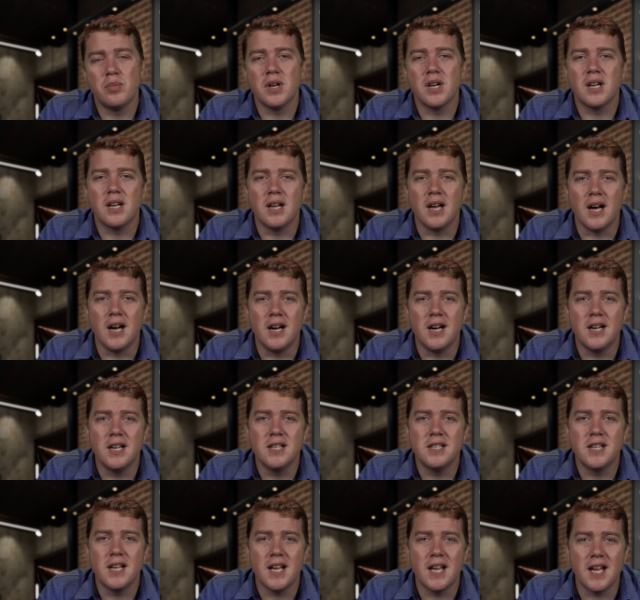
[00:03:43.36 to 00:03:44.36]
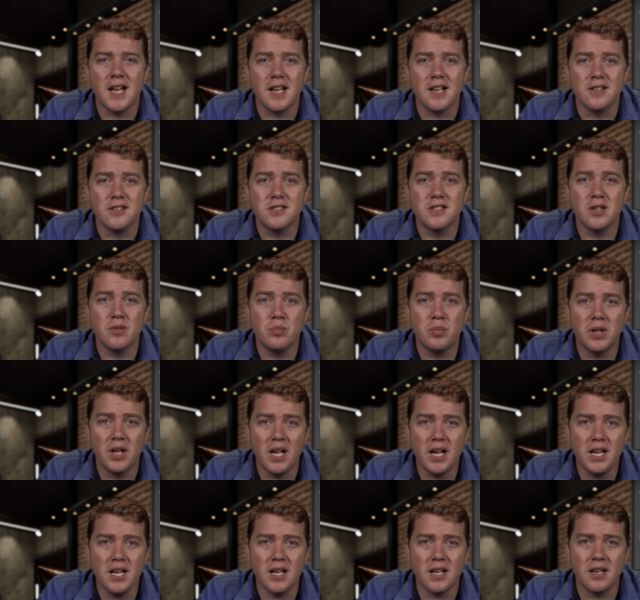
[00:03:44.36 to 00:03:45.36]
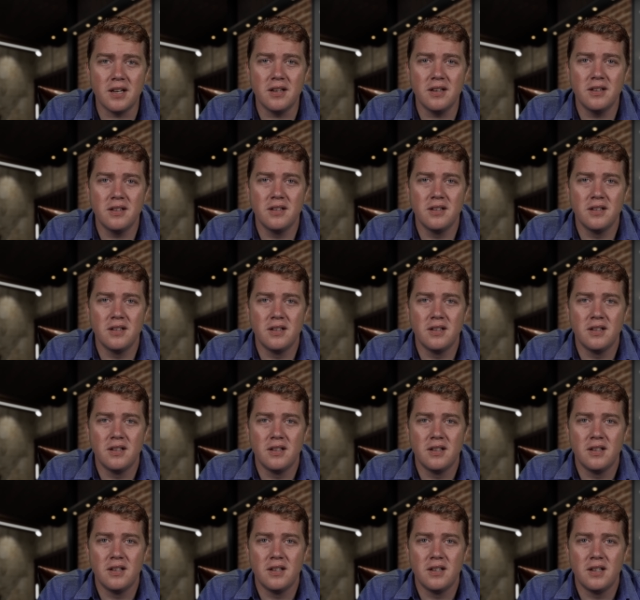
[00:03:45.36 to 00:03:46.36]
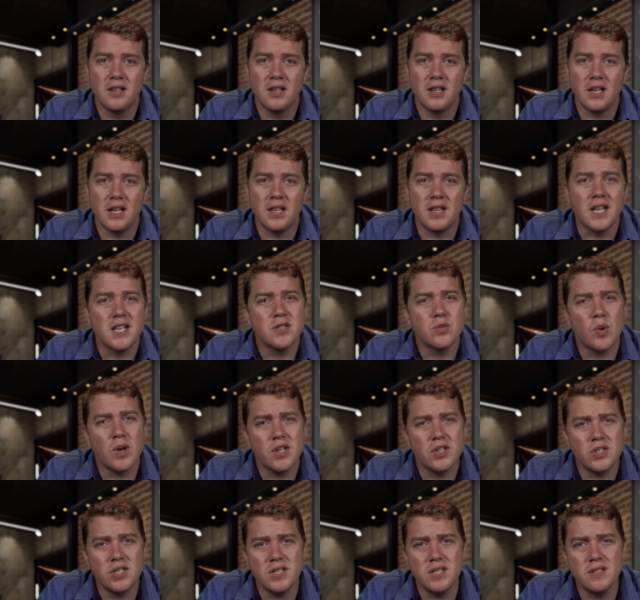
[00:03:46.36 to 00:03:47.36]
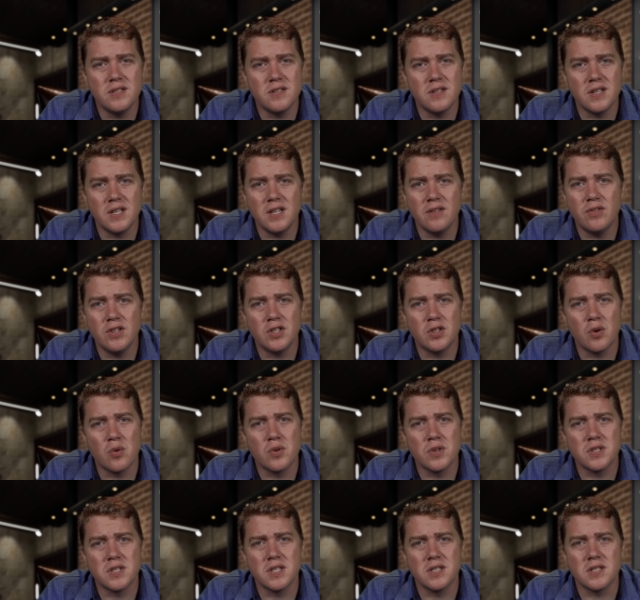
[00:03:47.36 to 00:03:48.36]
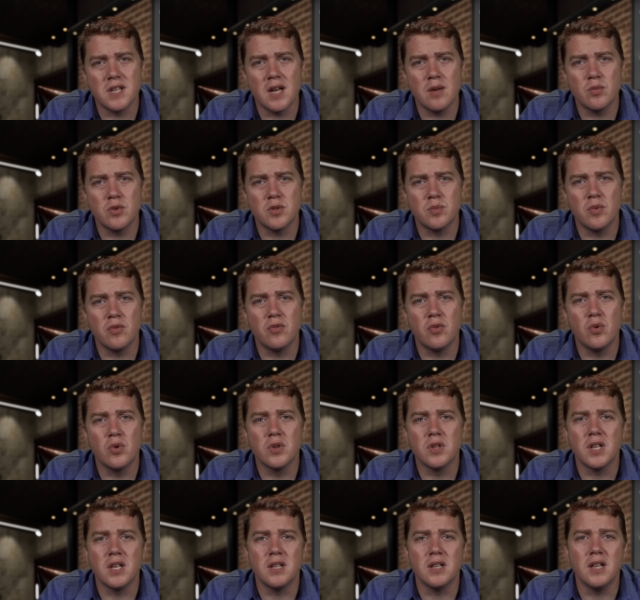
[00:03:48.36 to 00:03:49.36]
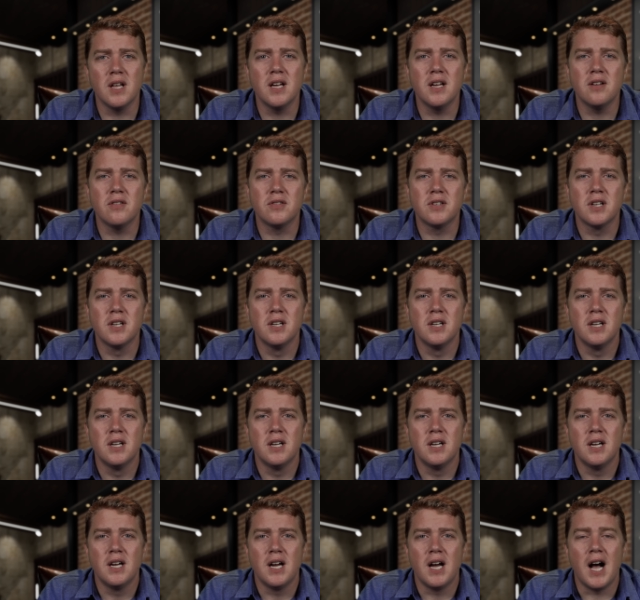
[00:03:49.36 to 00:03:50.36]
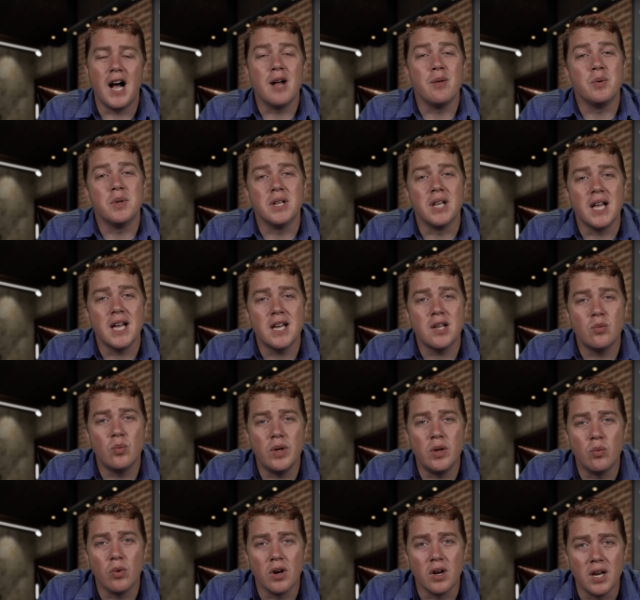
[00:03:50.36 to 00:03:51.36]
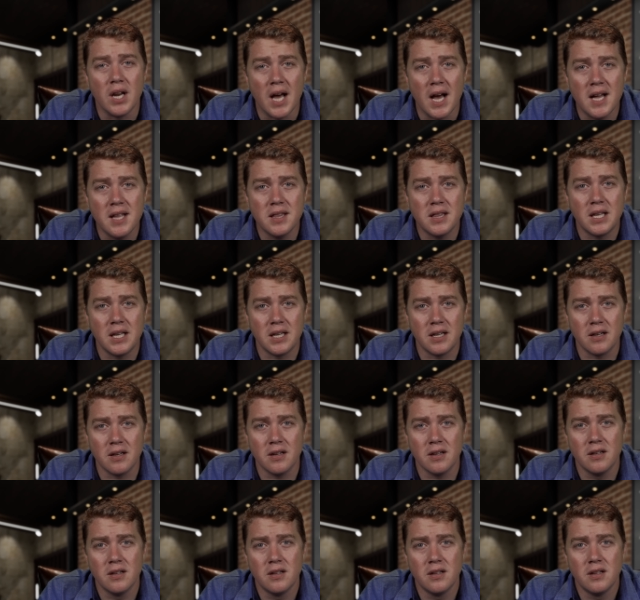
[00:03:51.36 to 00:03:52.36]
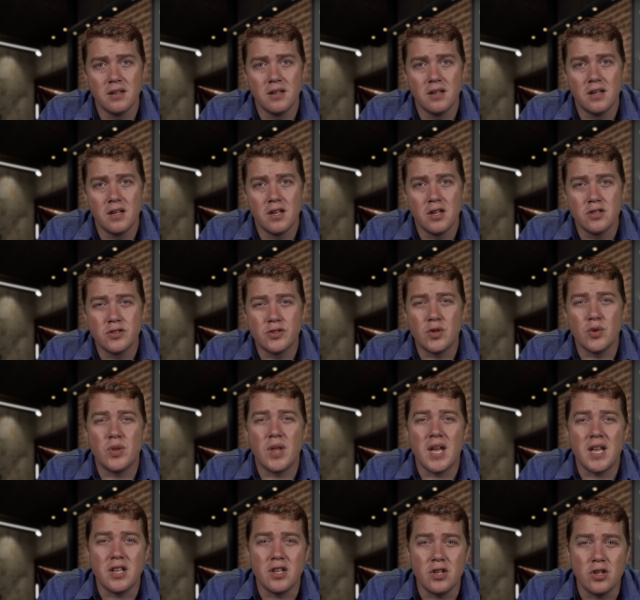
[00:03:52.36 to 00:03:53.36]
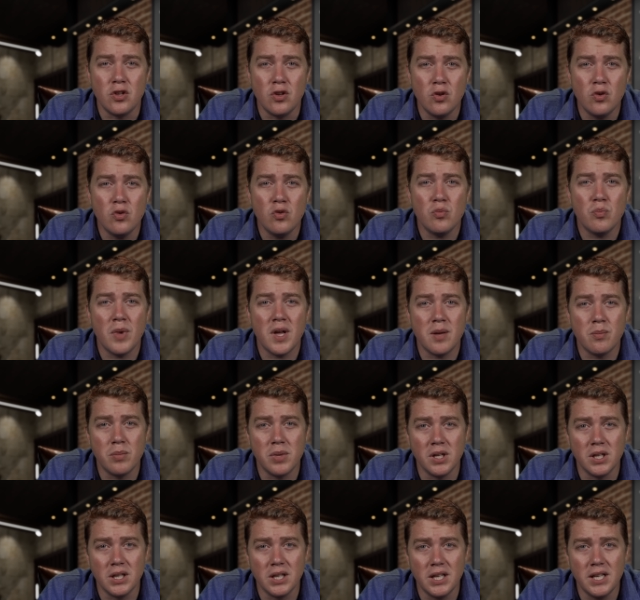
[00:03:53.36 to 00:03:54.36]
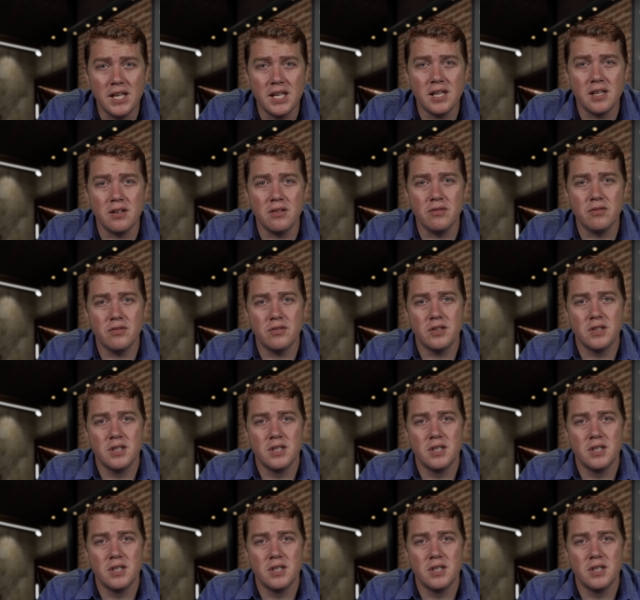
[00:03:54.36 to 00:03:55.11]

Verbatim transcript: But God has a plan. And that's why Jesus had even told his disciples before they left, I'm glad we were not there, so that you may believe.